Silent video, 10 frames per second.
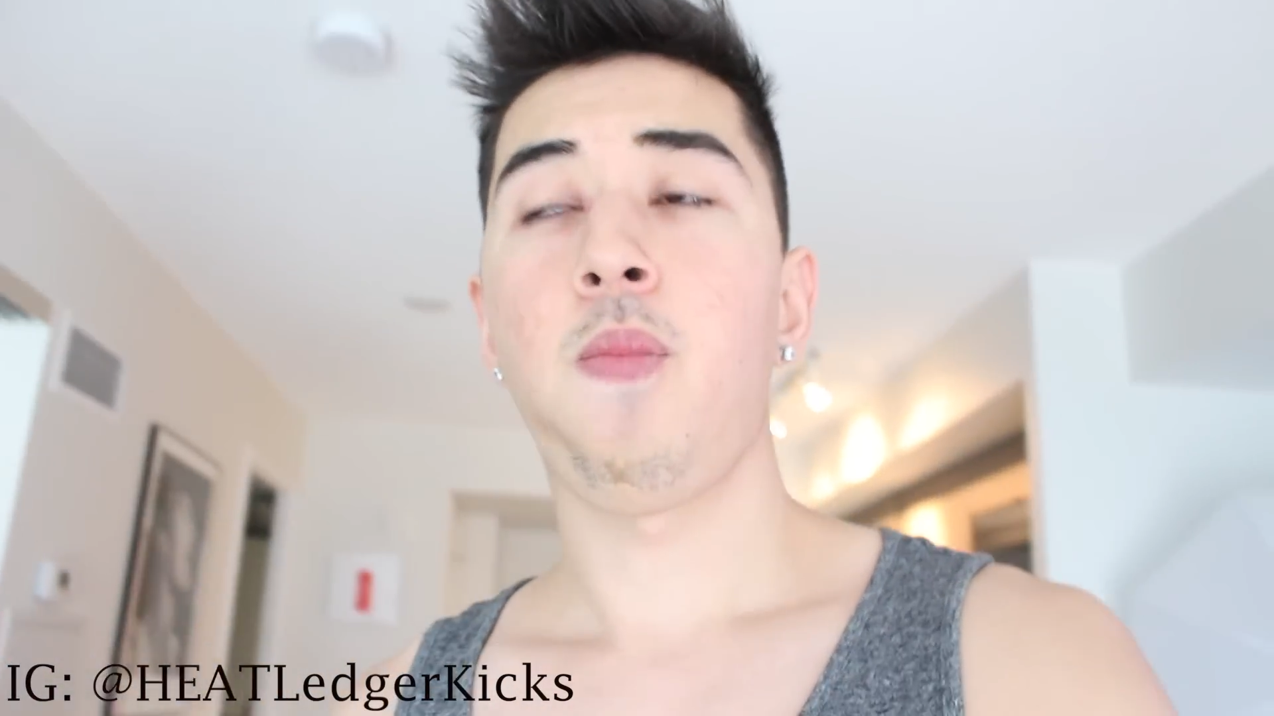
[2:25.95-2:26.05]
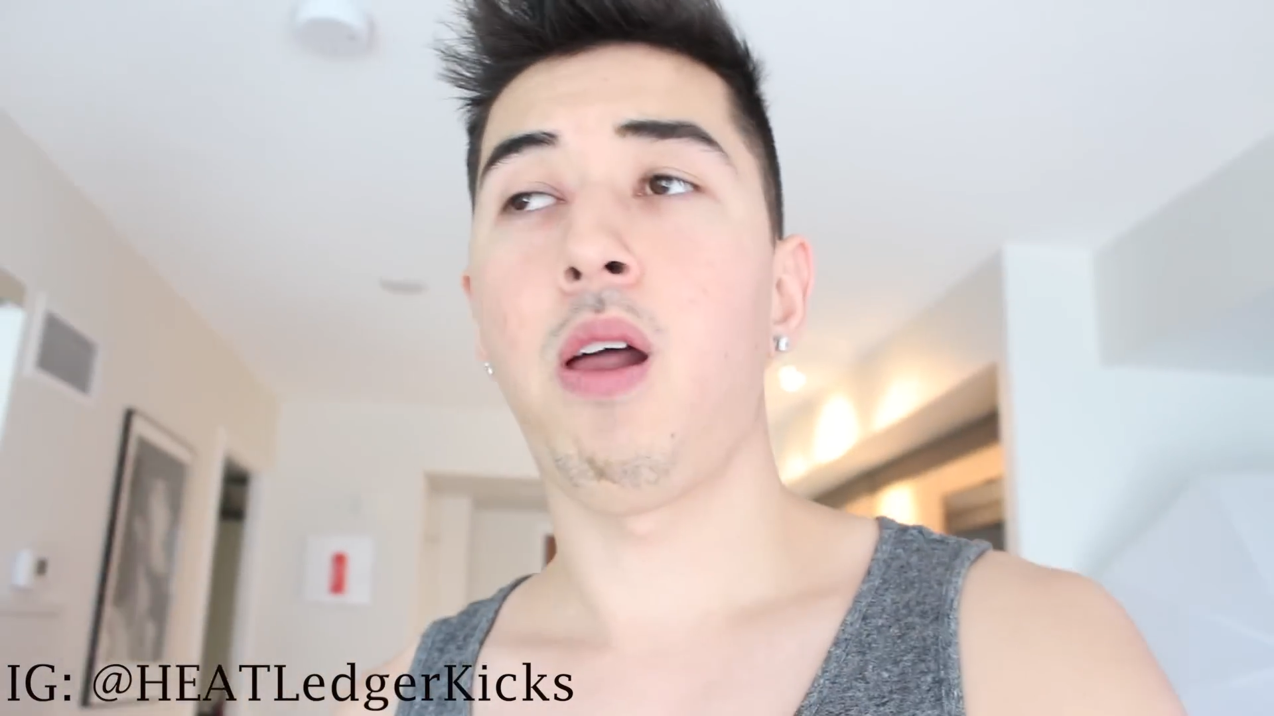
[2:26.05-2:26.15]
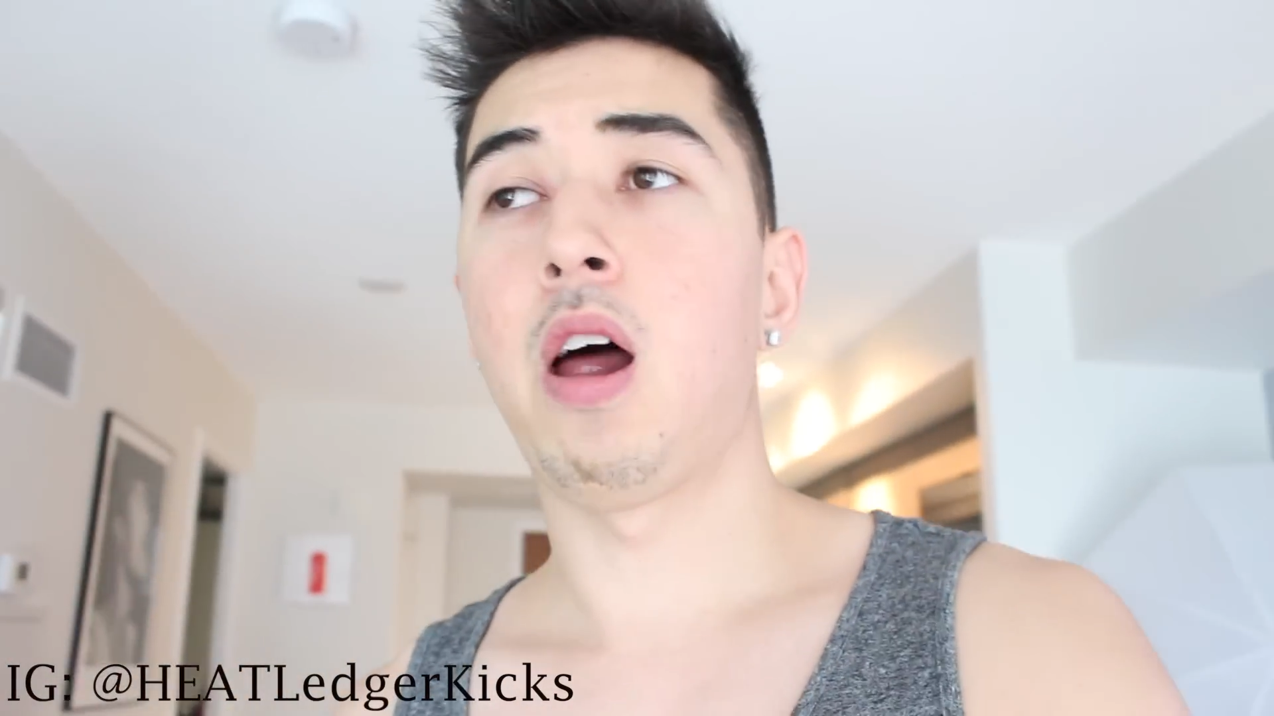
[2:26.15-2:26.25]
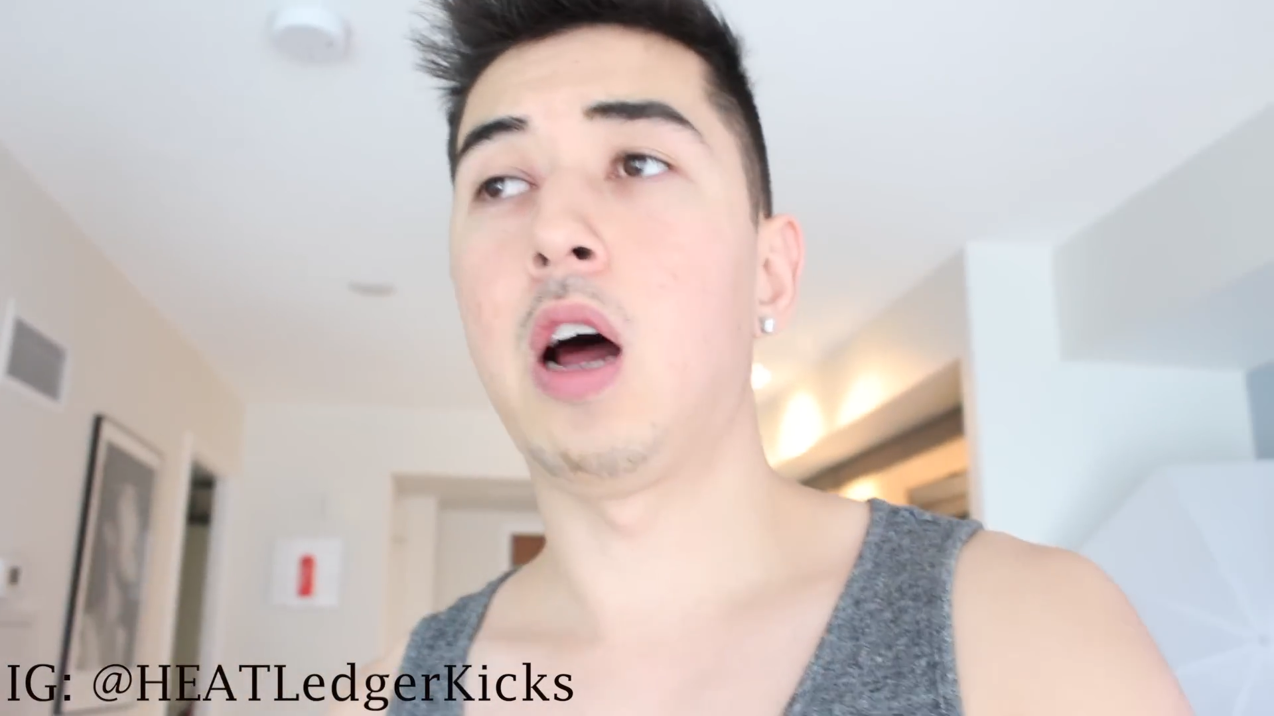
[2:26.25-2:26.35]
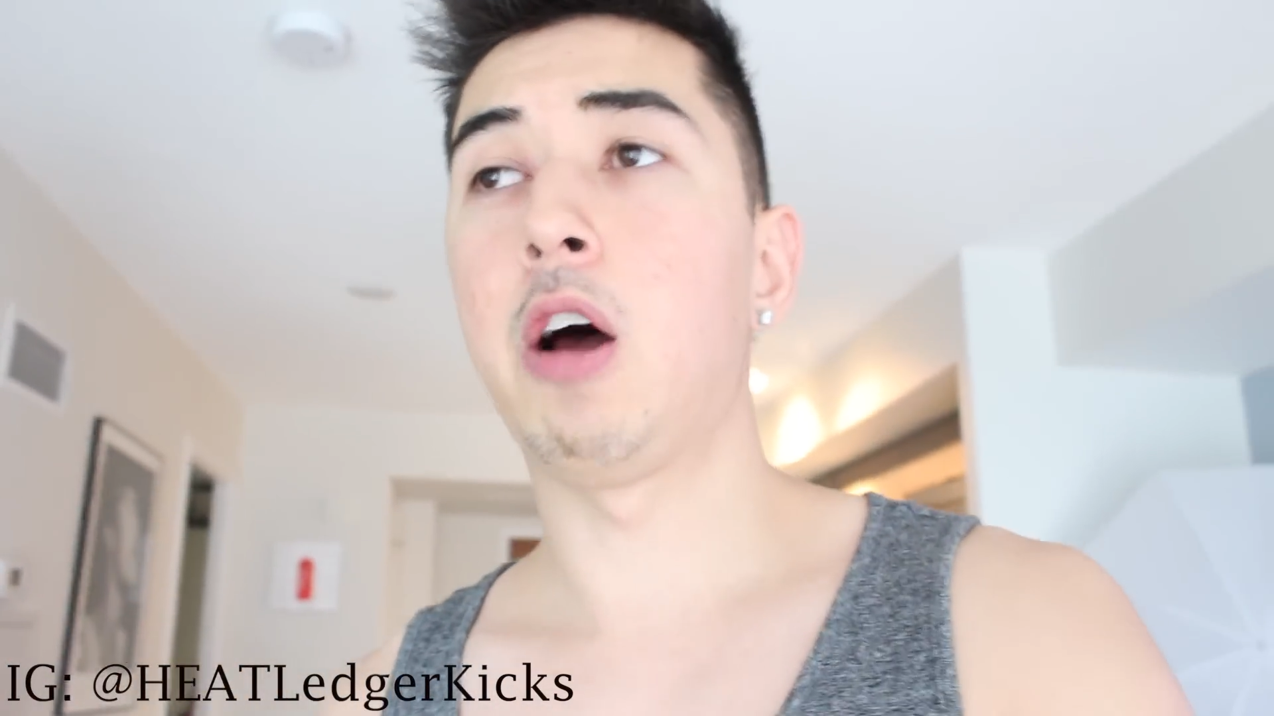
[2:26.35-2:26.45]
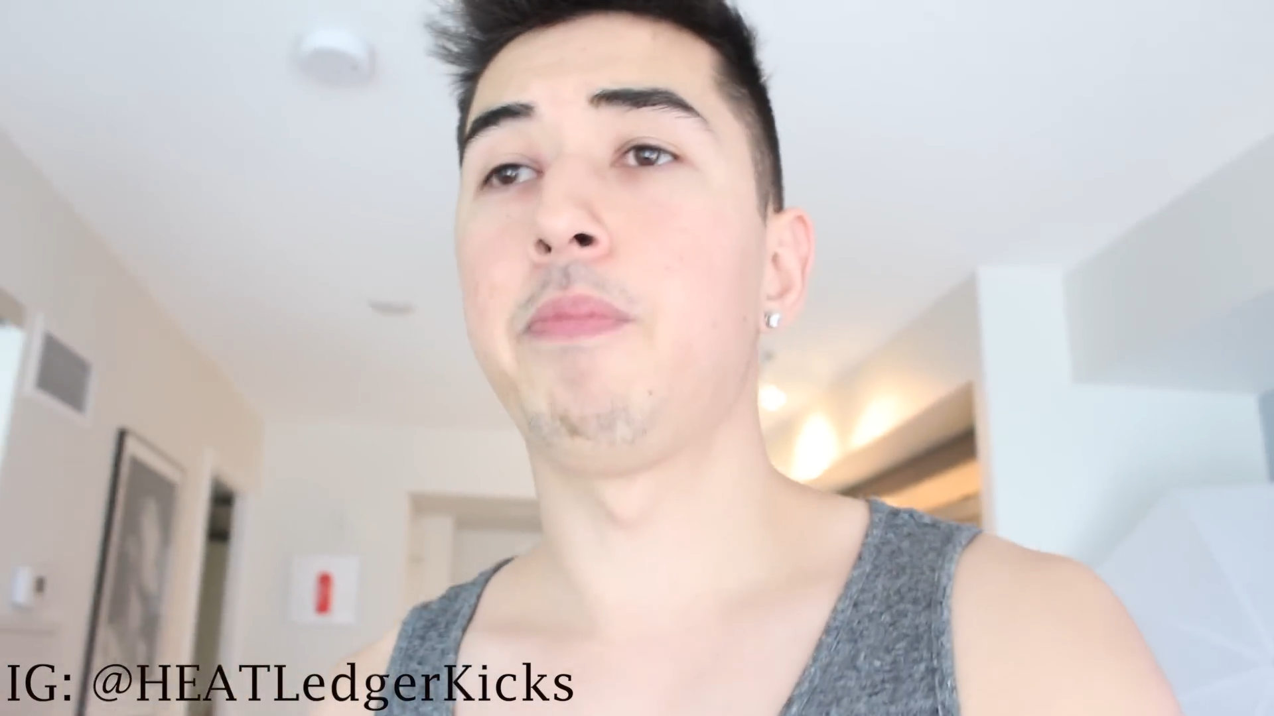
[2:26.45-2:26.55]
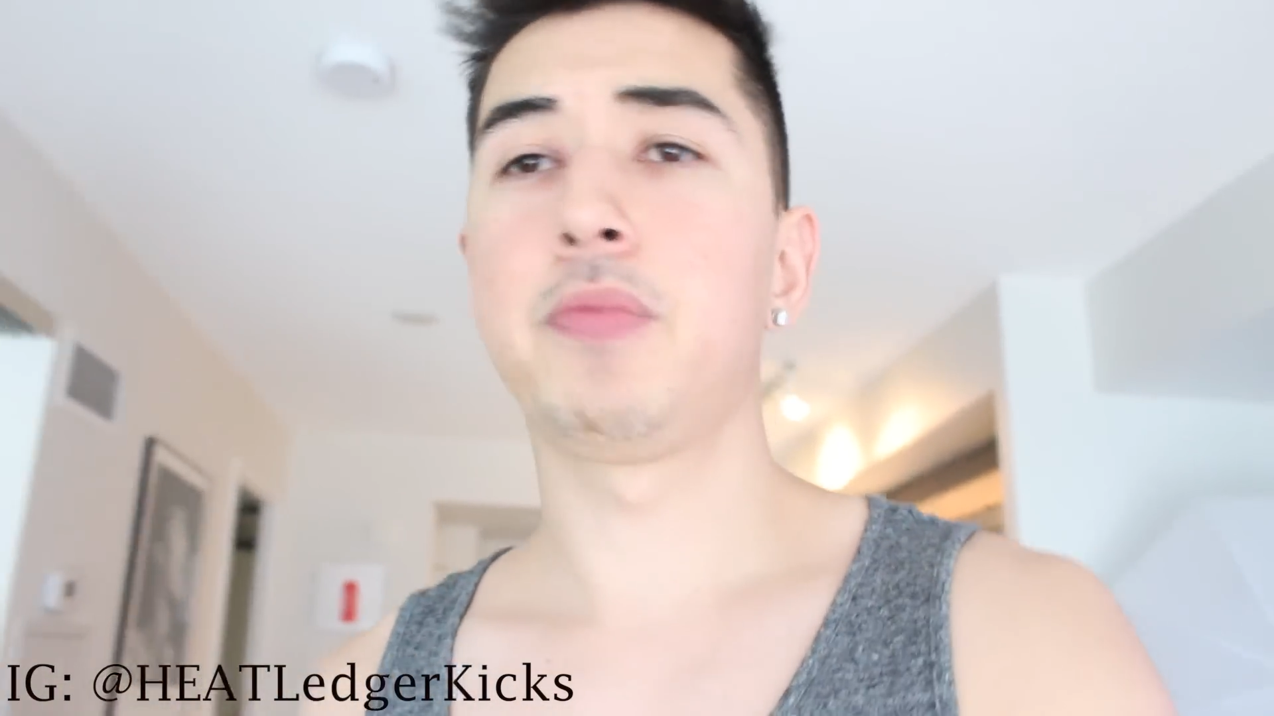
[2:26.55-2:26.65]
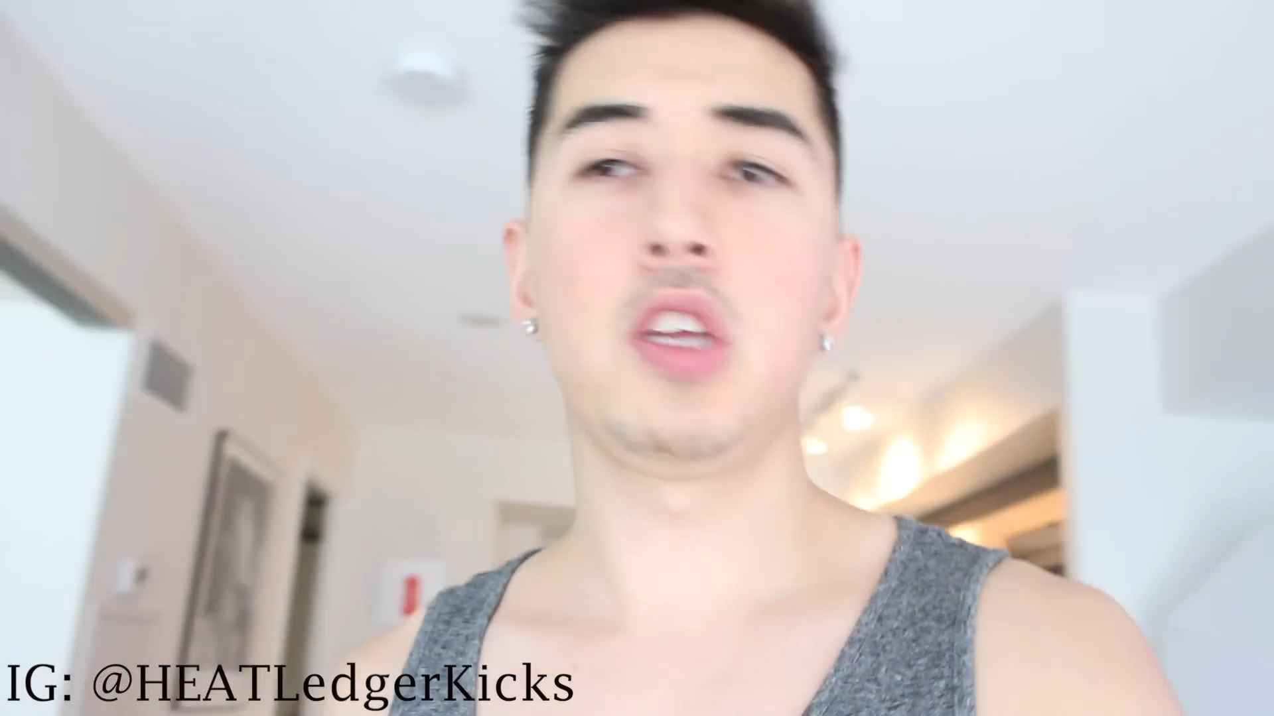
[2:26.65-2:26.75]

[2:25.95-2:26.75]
Um,